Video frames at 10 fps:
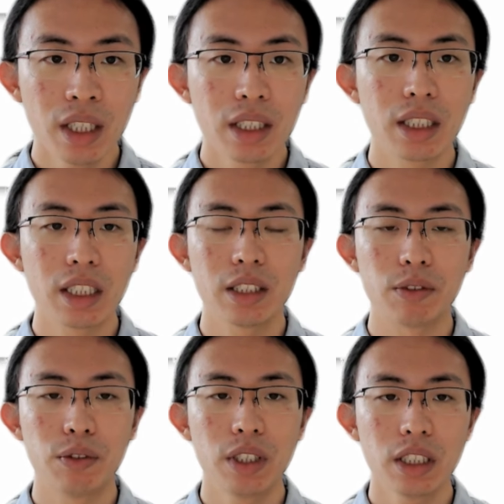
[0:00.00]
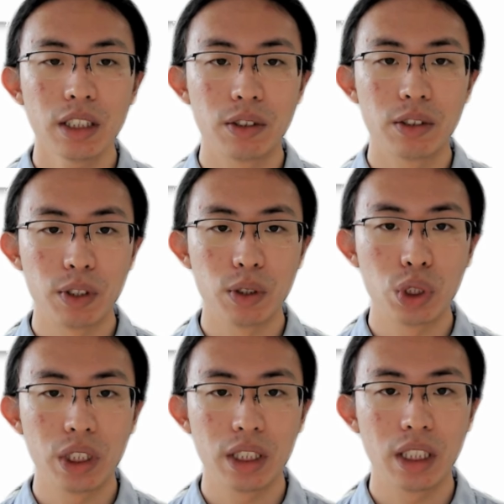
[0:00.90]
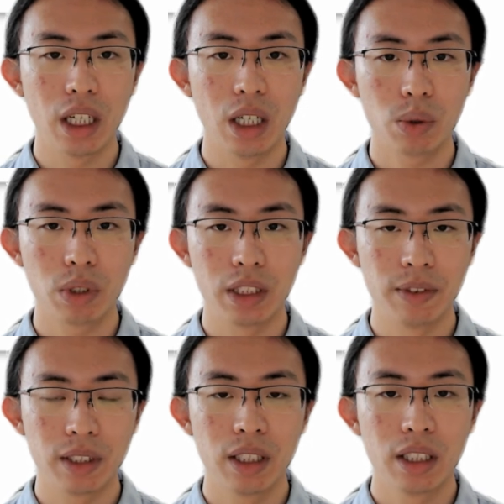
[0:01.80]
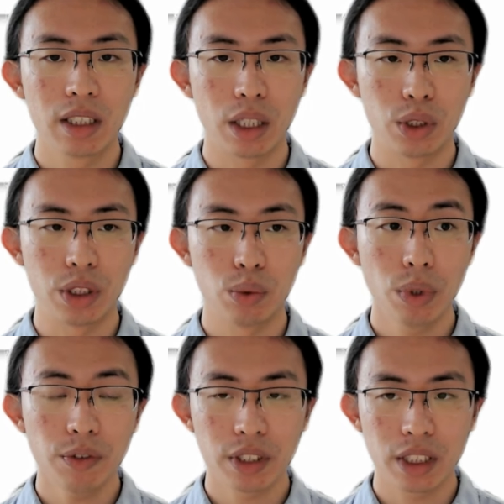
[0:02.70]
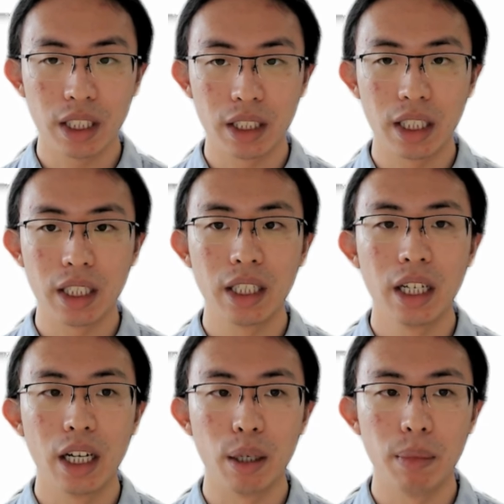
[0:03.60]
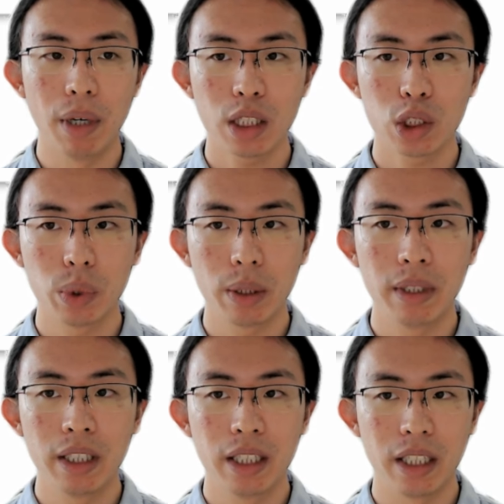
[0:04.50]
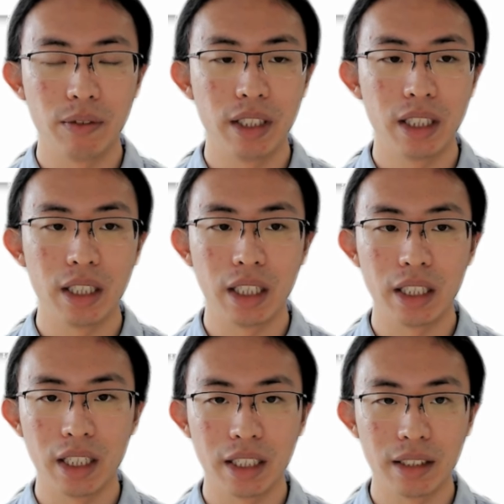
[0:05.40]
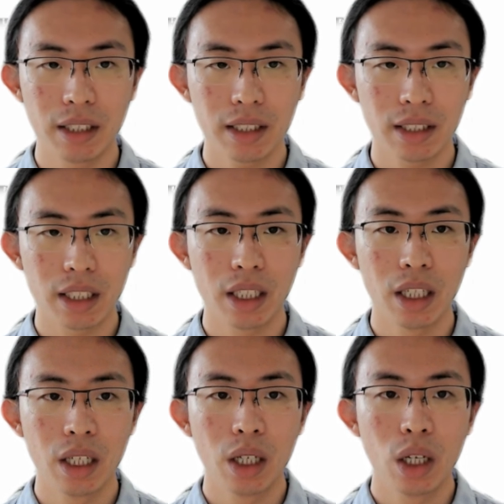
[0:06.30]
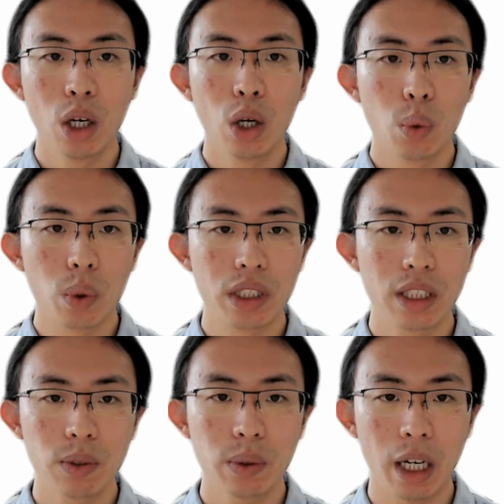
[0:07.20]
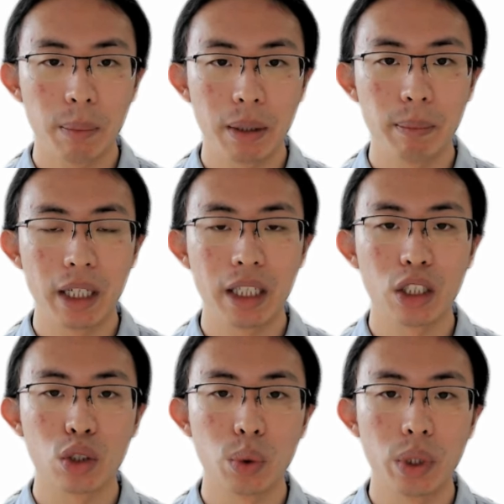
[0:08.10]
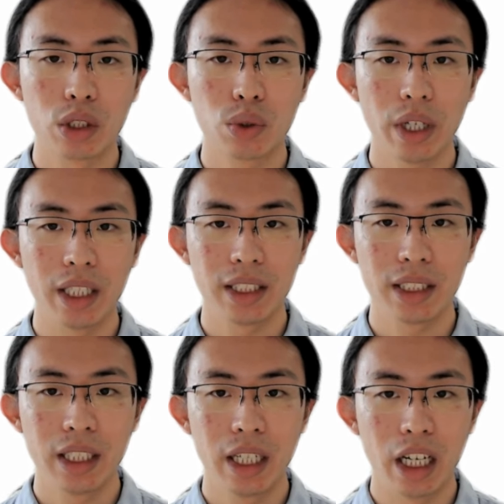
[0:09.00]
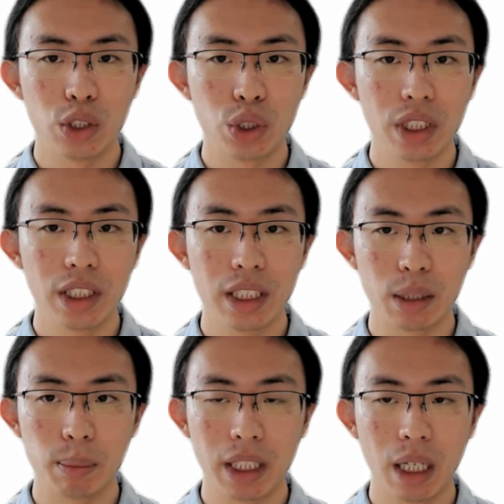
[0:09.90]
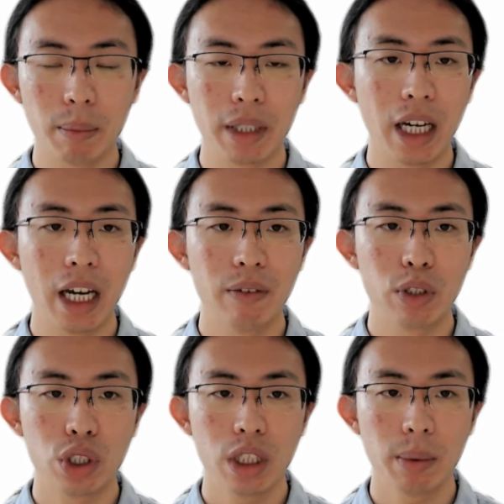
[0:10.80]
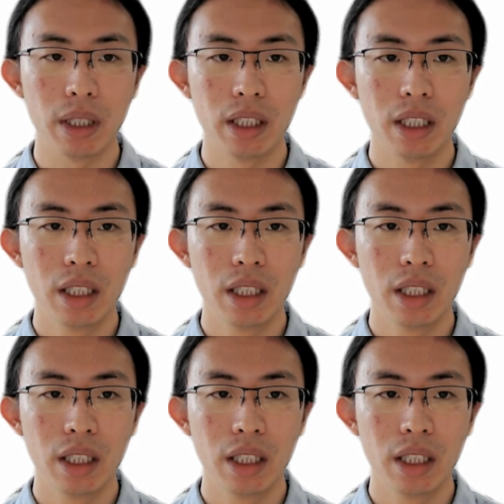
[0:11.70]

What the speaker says: Since the first few GC algorithms such as reference counting and mark sweep invented in 1960, we seem to have been making great strides, and GC is becoming ever cheaper.